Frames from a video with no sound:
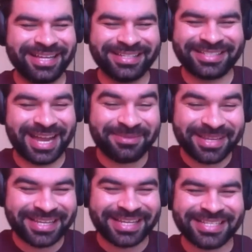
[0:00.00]

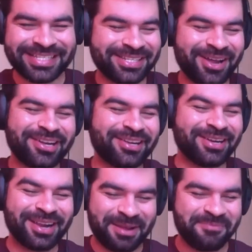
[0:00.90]
timing is not
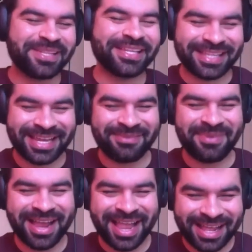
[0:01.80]
completely in
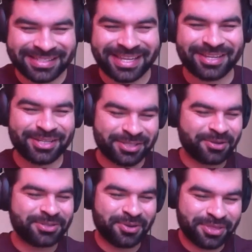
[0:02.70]
my hands. It's
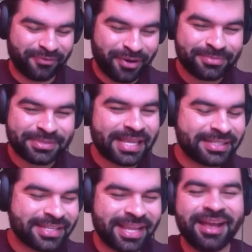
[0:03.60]
also in the firm's
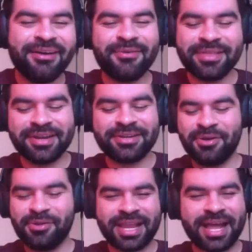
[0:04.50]
hands when they're
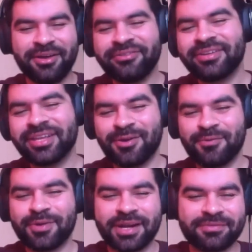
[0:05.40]
doling out, you know,
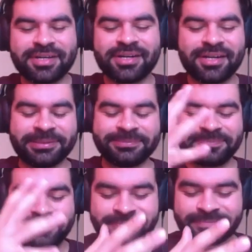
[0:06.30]
whatever
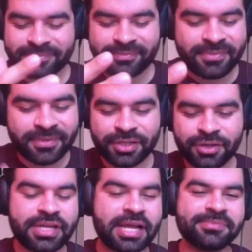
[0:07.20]

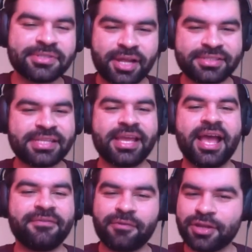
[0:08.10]
time slots they
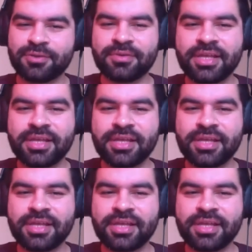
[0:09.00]
have for you.